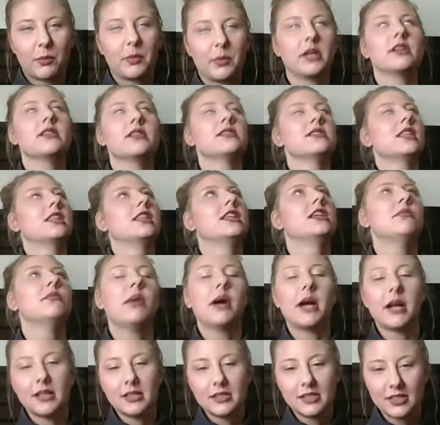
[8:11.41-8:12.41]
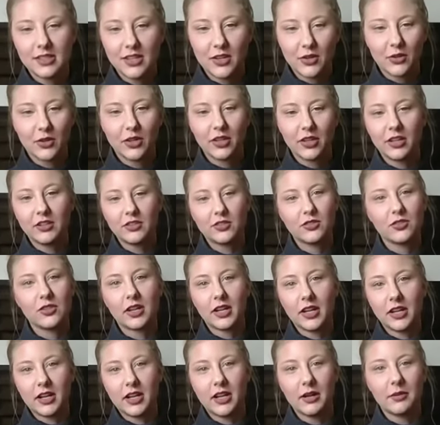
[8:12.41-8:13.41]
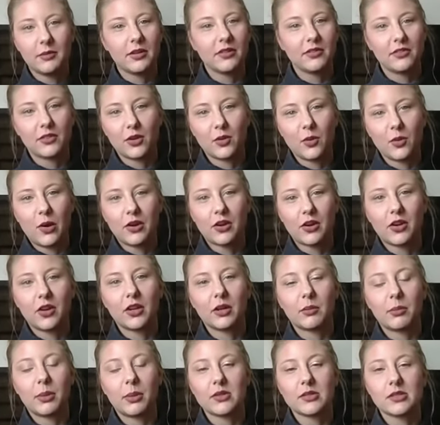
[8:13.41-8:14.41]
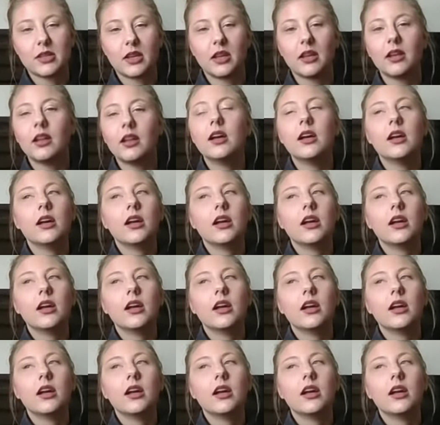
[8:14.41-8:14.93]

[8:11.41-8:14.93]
It is the best. Literally look it up if you're a watercolor person.